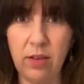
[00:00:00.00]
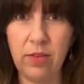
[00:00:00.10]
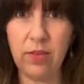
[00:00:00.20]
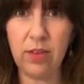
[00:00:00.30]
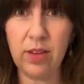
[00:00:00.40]

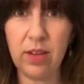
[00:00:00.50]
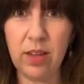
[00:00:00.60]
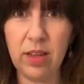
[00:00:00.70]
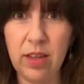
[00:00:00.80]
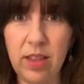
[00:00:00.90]
love.
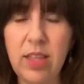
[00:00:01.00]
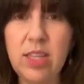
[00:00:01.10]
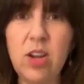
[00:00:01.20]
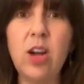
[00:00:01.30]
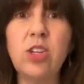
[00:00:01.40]

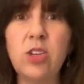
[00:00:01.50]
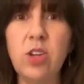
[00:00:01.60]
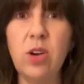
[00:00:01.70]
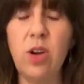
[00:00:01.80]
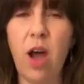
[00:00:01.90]
These
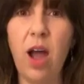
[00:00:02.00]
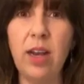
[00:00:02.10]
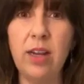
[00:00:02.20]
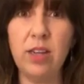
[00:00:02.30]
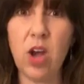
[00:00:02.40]
doctors are
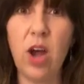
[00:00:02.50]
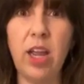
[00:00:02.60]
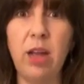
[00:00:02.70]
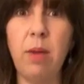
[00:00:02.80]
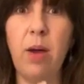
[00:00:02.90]
not
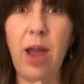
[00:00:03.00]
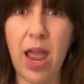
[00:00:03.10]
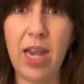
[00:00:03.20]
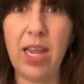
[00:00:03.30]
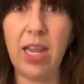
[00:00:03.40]
talking about
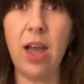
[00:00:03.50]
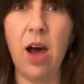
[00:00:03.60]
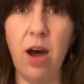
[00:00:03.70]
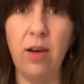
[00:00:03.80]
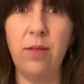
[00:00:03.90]
any
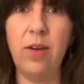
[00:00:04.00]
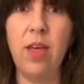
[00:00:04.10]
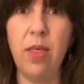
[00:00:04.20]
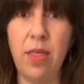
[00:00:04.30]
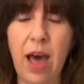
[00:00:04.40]
of
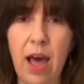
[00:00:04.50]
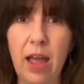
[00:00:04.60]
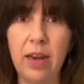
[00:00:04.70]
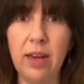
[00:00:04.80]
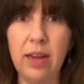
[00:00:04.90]

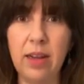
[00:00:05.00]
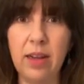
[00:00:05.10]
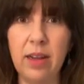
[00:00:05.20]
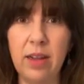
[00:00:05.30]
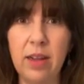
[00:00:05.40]
that
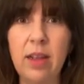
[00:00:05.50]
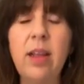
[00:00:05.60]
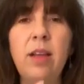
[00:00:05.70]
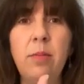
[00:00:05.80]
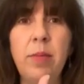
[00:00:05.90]

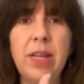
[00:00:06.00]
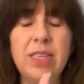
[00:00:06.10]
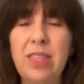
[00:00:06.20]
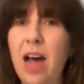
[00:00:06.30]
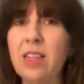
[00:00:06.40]

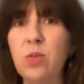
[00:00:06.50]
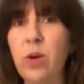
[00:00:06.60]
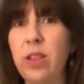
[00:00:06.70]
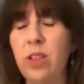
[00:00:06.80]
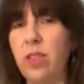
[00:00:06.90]
because that's
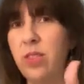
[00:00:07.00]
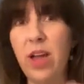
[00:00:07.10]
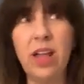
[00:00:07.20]
what